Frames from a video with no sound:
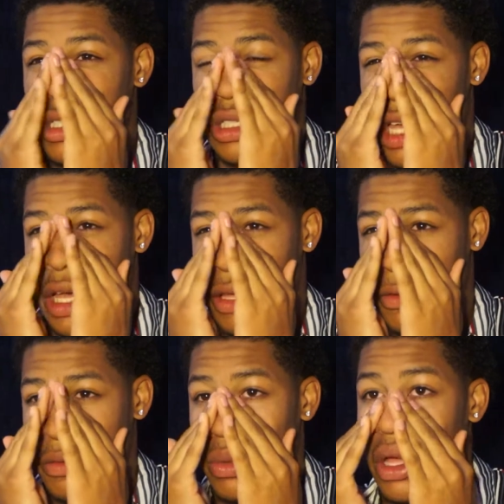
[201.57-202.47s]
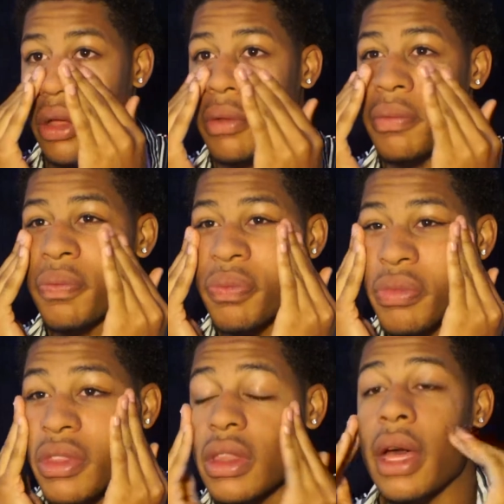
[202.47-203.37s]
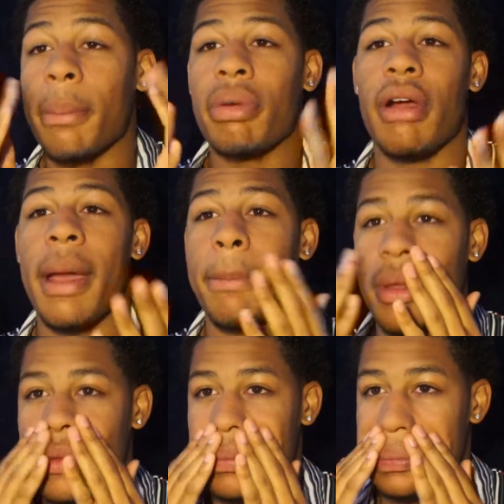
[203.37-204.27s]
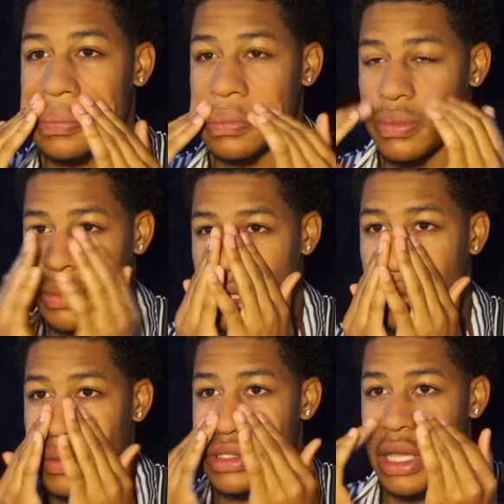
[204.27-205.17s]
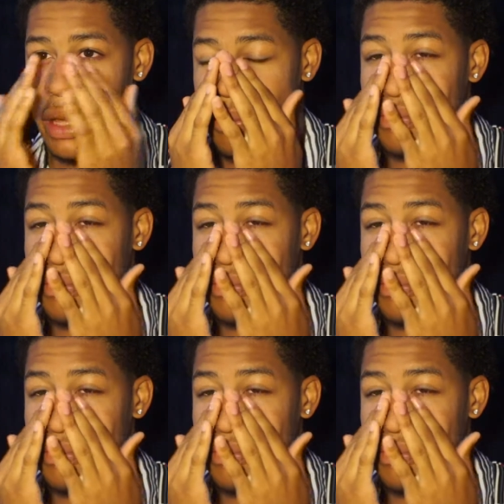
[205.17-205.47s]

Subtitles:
So, well, the prep, I would say.